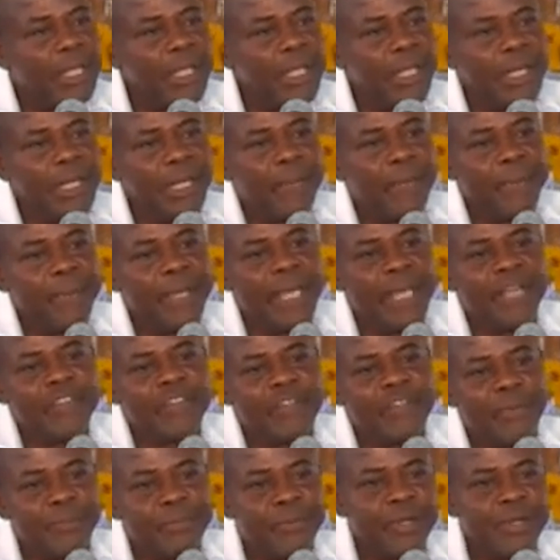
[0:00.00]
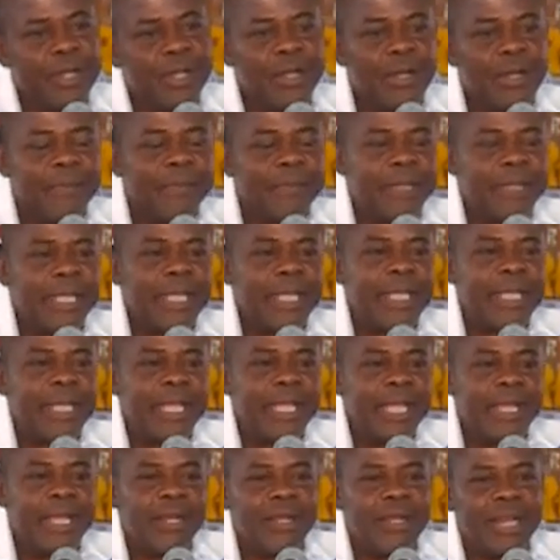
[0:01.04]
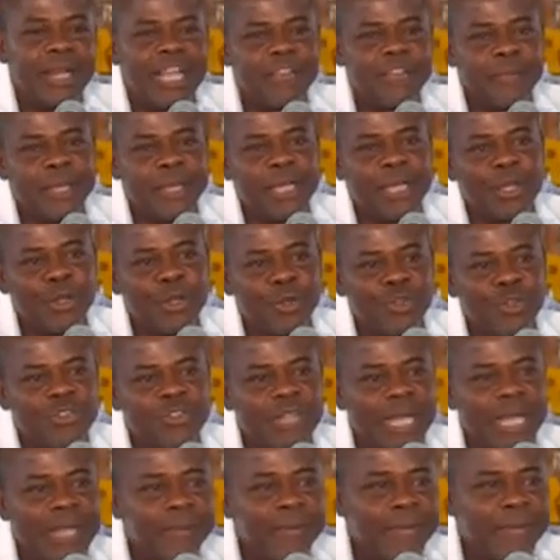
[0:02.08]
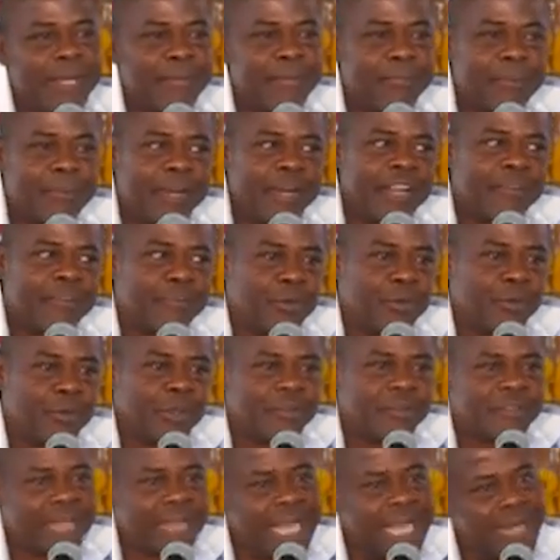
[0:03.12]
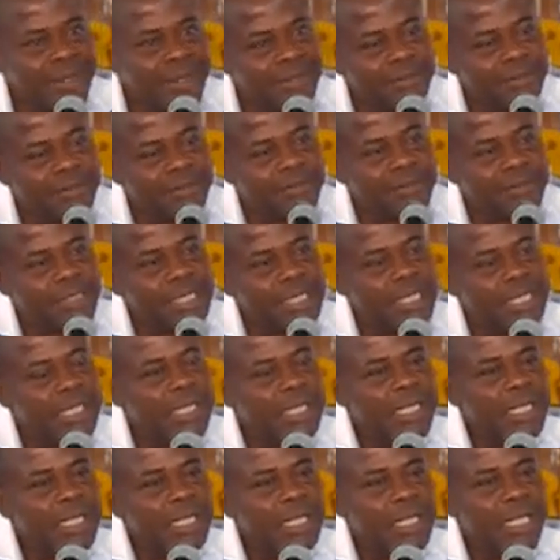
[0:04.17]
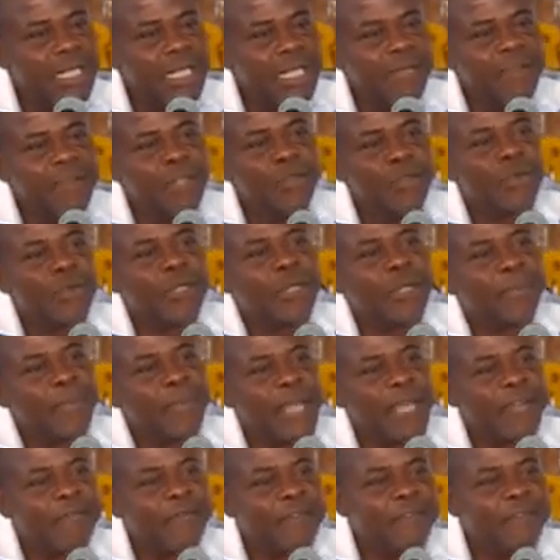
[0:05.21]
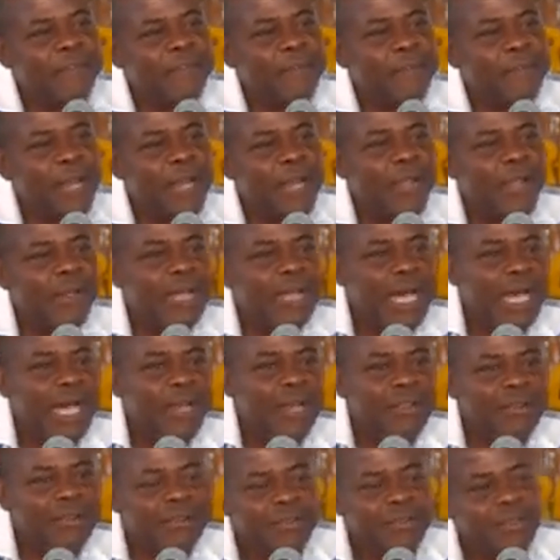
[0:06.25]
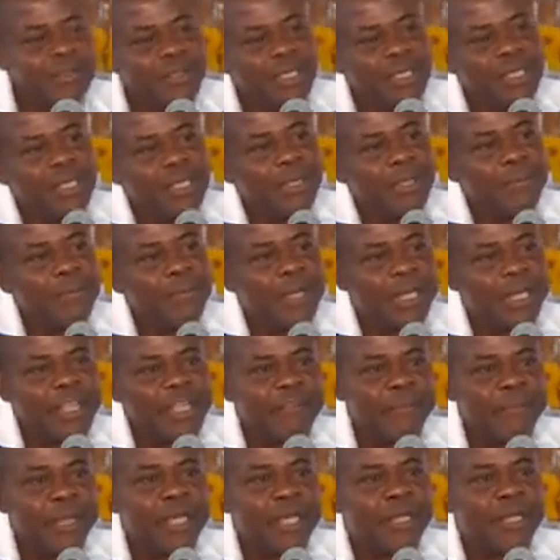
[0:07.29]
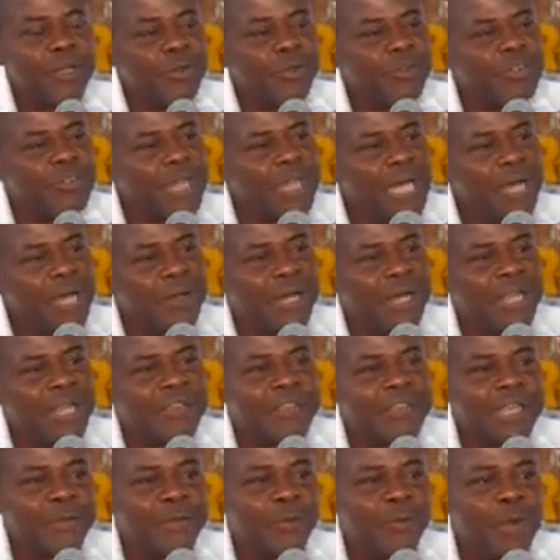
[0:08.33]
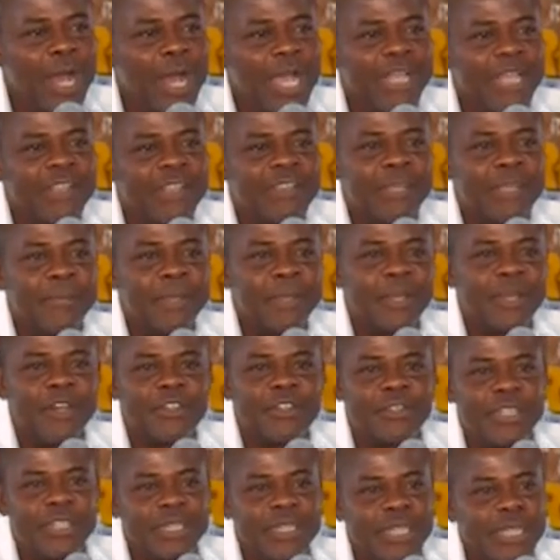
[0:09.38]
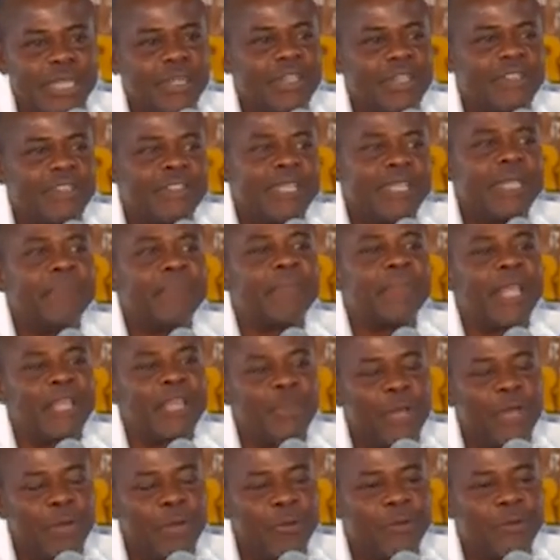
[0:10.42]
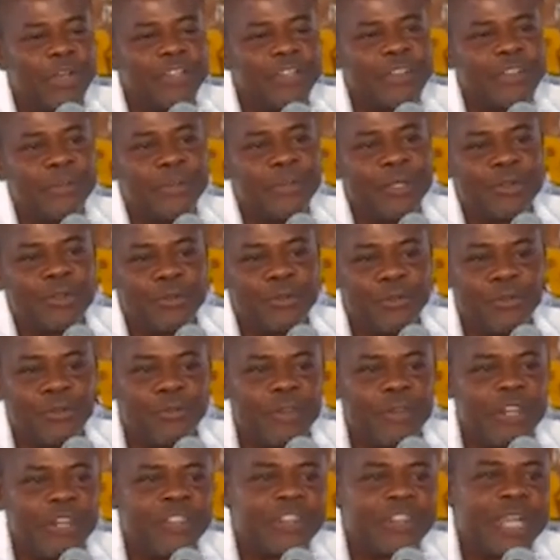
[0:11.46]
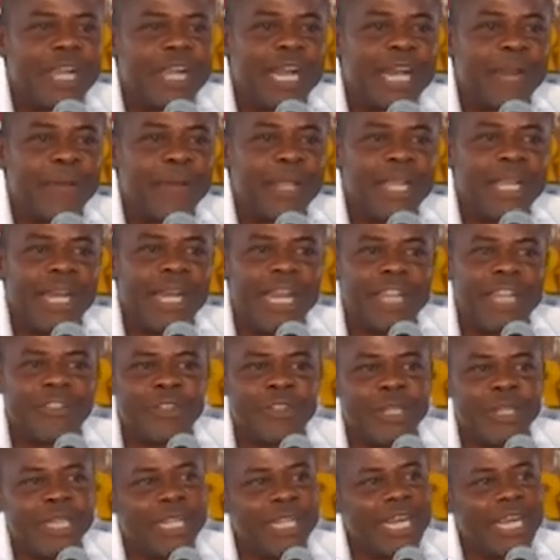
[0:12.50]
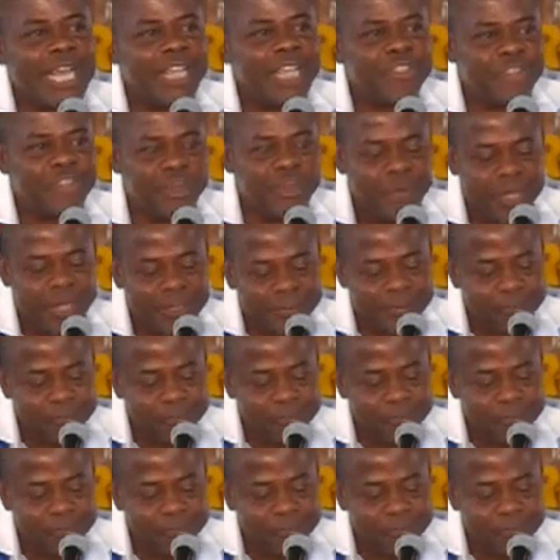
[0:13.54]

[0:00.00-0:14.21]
The biggest computer company in England has been closed down by the British Board of Standards, even though they made $50 million, but they've been closed down. And I said, why? He said, because they did the same thing you are requesting me to do for the Shagari election in Nigeria.